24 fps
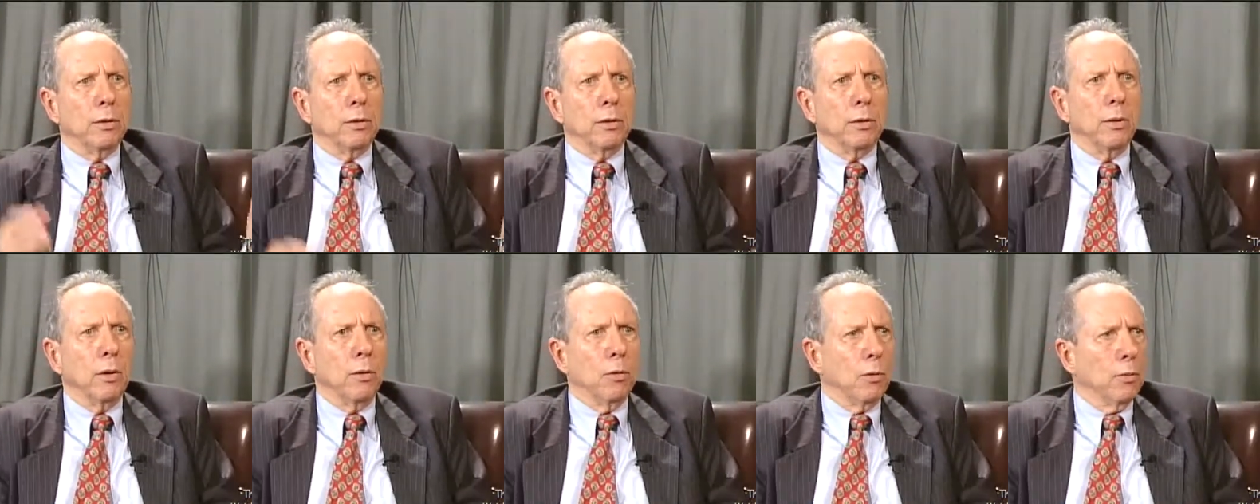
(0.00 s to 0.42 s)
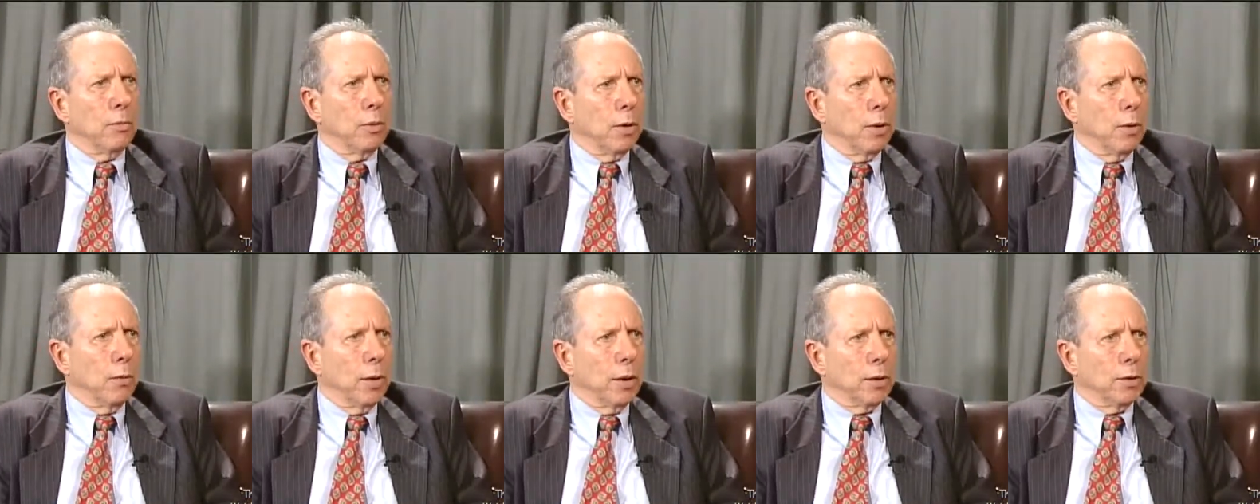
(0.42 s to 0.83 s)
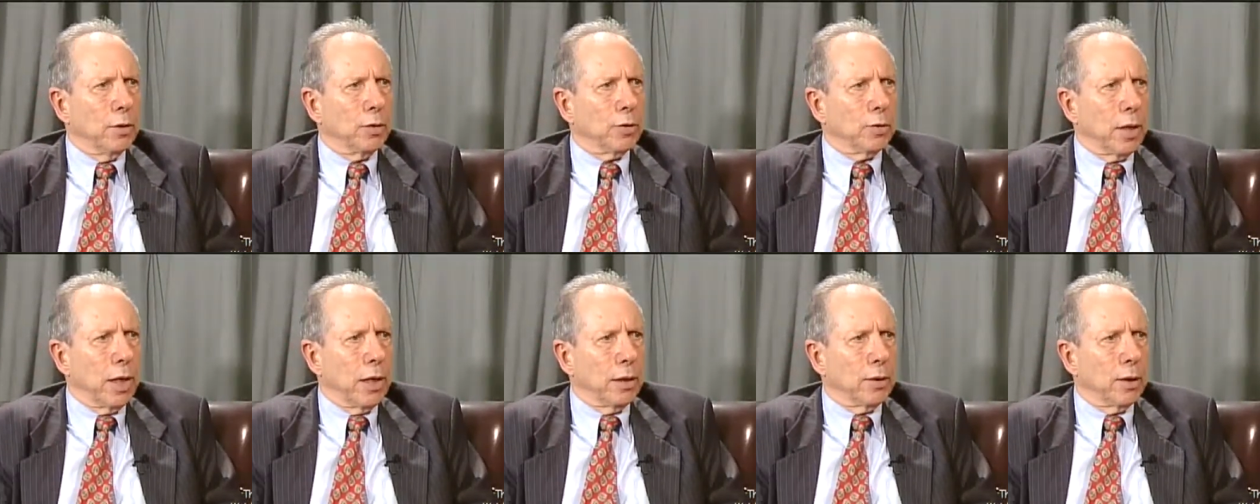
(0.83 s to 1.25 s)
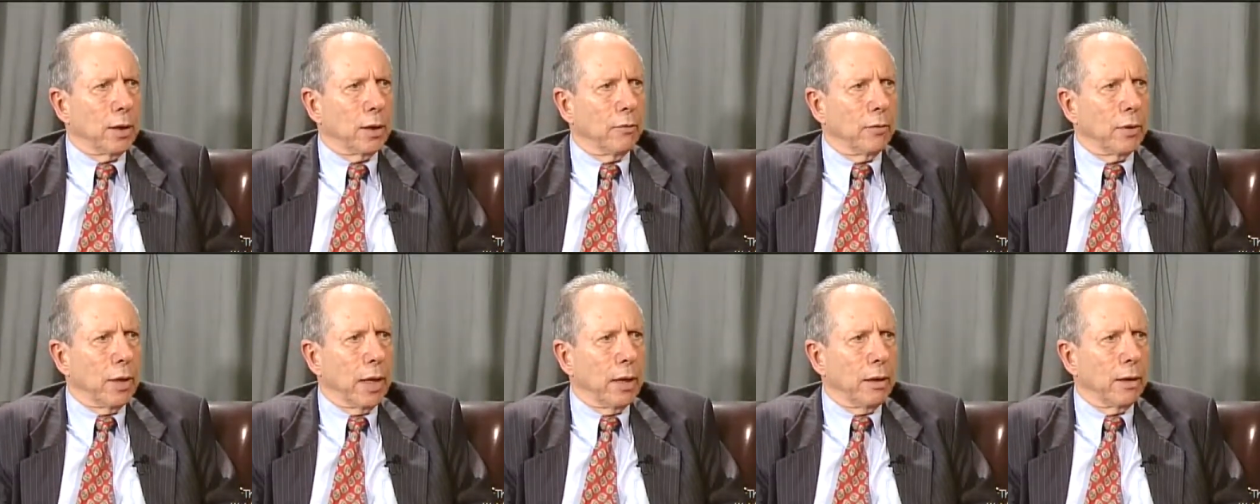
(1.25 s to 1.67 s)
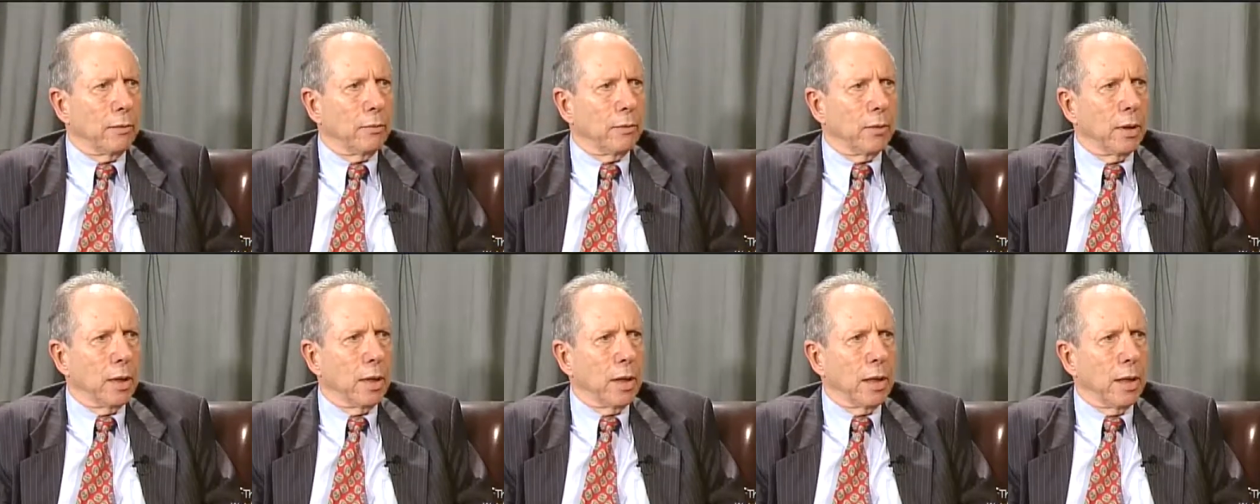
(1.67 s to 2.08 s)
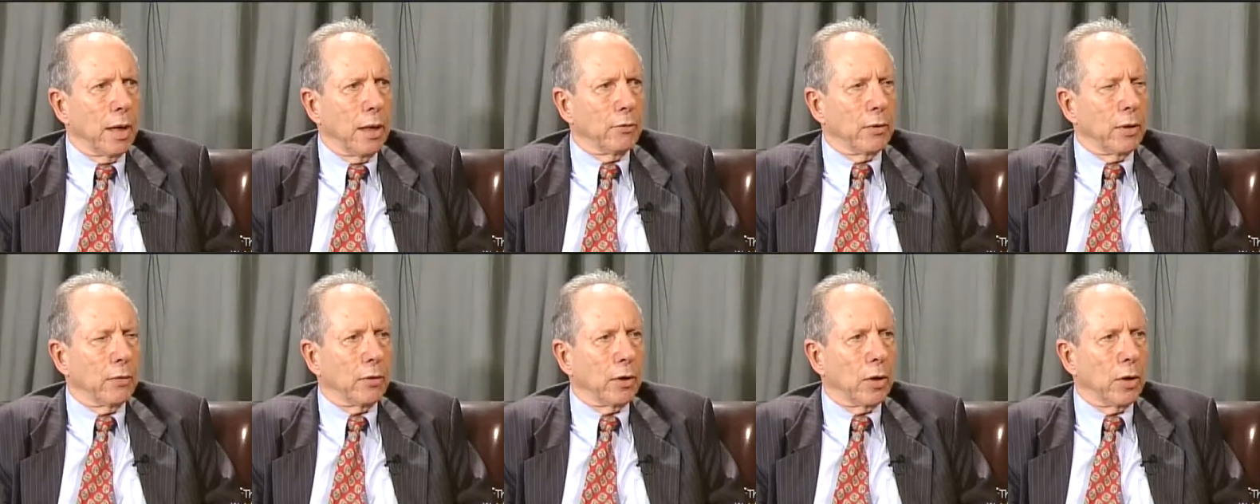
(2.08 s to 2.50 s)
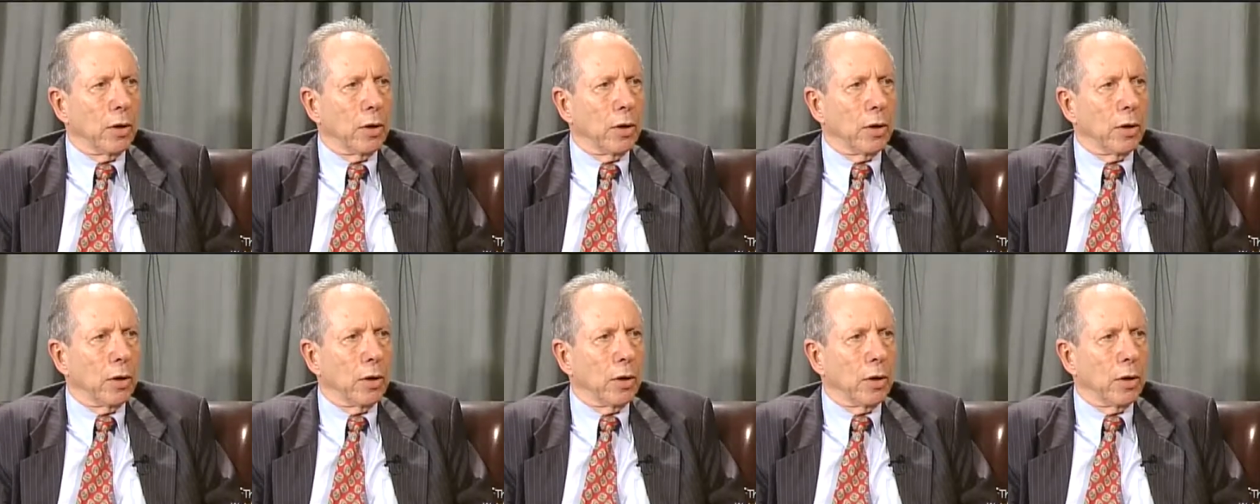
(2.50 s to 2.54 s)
no understanding of that, and I've never heard